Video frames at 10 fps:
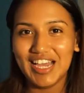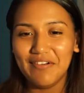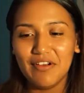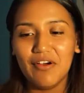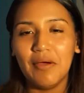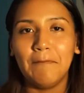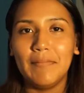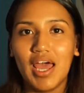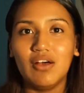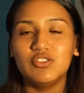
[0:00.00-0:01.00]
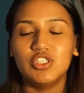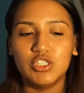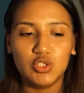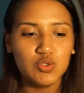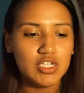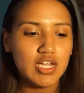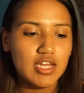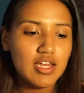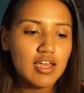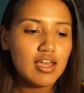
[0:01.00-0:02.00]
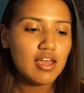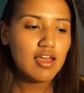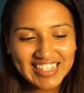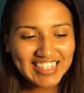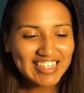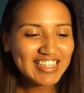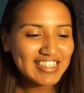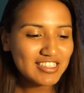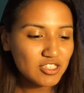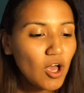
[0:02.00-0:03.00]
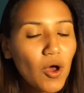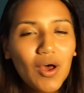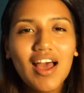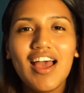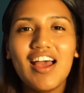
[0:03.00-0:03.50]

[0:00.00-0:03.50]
time ago. I'm now just using it. So I